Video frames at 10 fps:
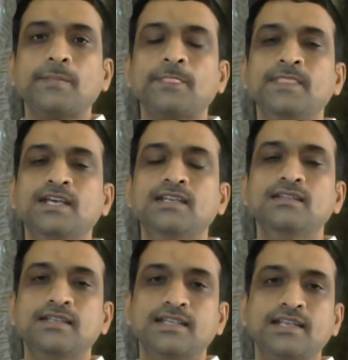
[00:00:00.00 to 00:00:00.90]
Then
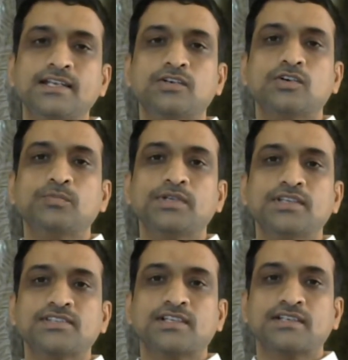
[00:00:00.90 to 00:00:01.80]
related topic
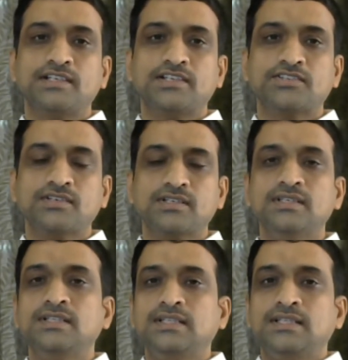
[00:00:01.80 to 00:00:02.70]
is circulatory shock.
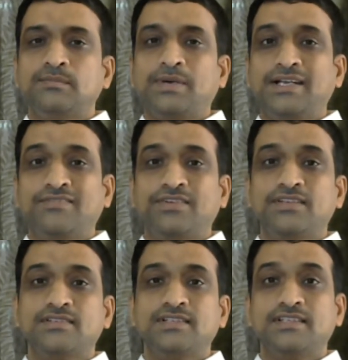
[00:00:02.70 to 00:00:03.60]
By
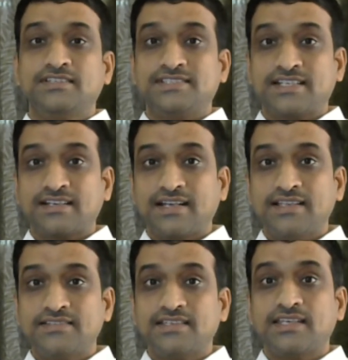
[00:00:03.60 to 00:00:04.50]
definition, it is
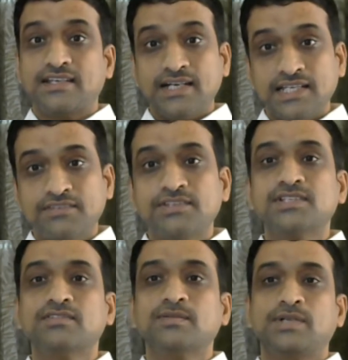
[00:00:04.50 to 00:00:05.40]
generalized
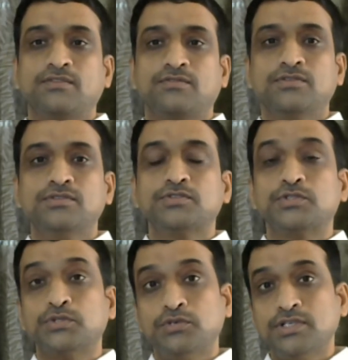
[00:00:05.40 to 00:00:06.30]
inadequacy of the blood flow
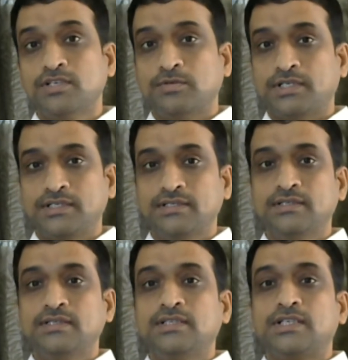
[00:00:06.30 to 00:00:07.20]
throughout the body
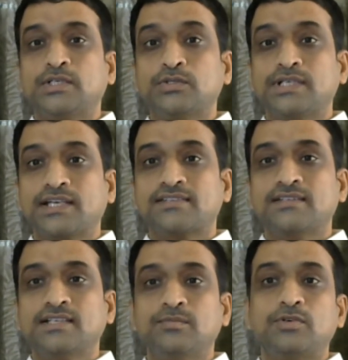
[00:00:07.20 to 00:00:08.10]
to that
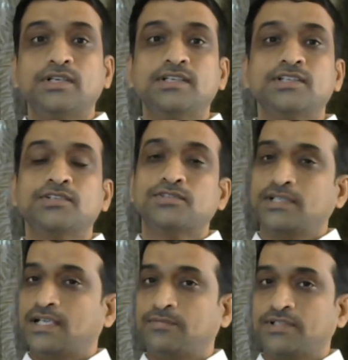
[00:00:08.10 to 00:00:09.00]
extent that body tissues
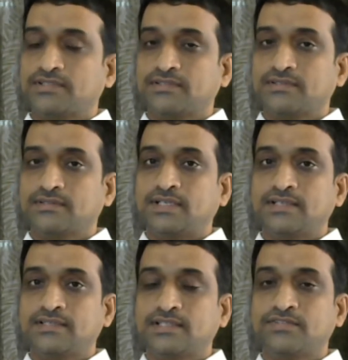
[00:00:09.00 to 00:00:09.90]
are damaged. That
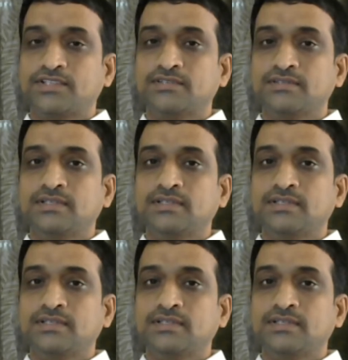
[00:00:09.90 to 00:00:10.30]
is the definition.